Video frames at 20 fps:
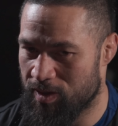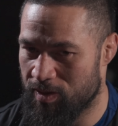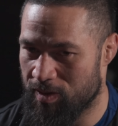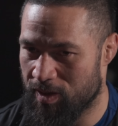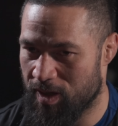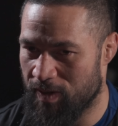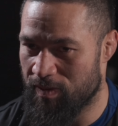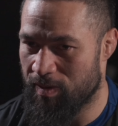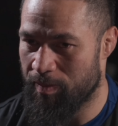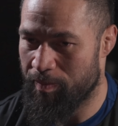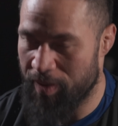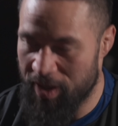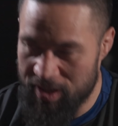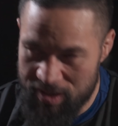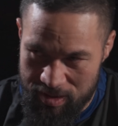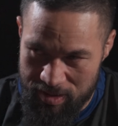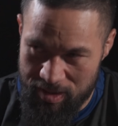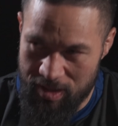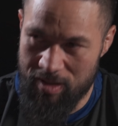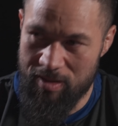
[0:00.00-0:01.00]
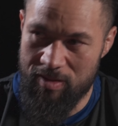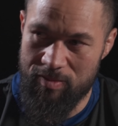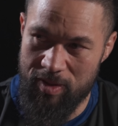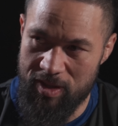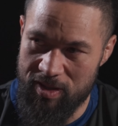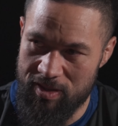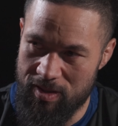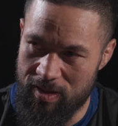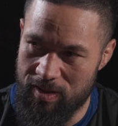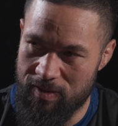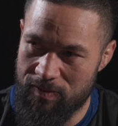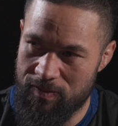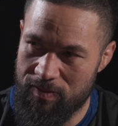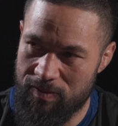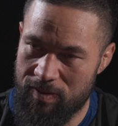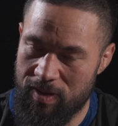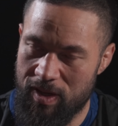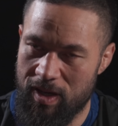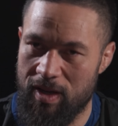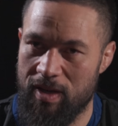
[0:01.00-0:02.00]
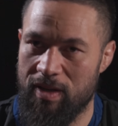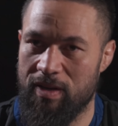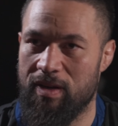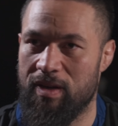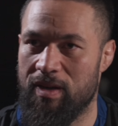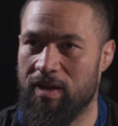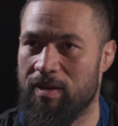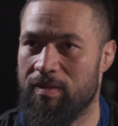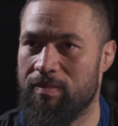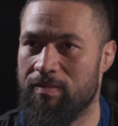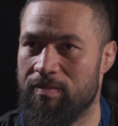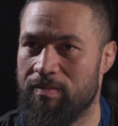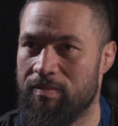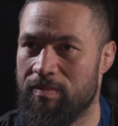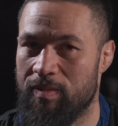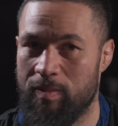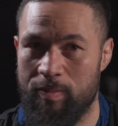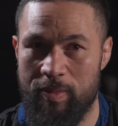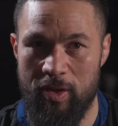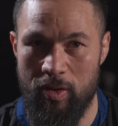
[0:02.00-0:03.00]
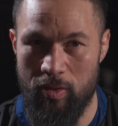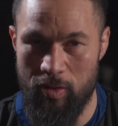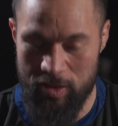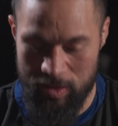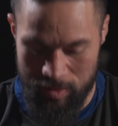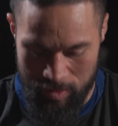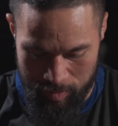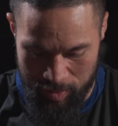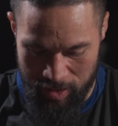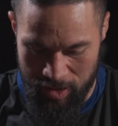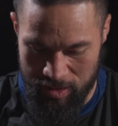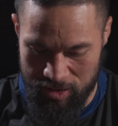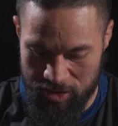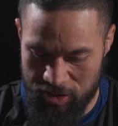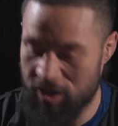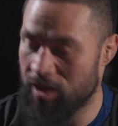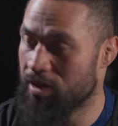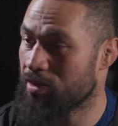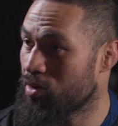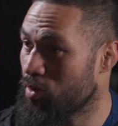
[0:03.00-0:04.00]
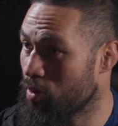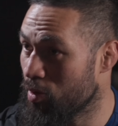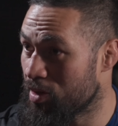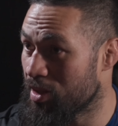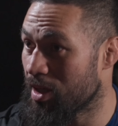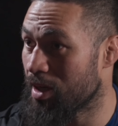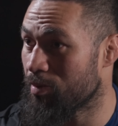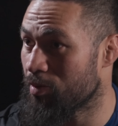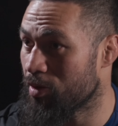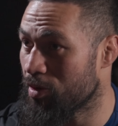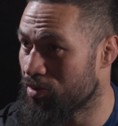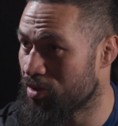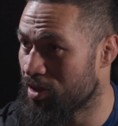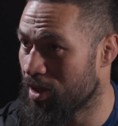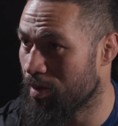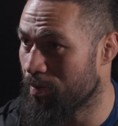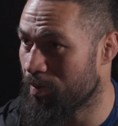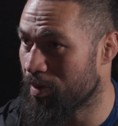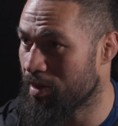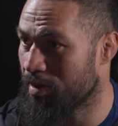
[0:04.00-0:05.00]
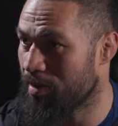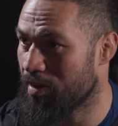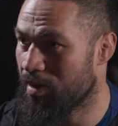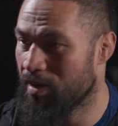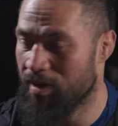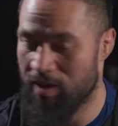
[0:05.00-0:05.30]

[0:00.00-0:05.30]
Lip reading: to give the best account of myself. And be awesome to be two-time world champion.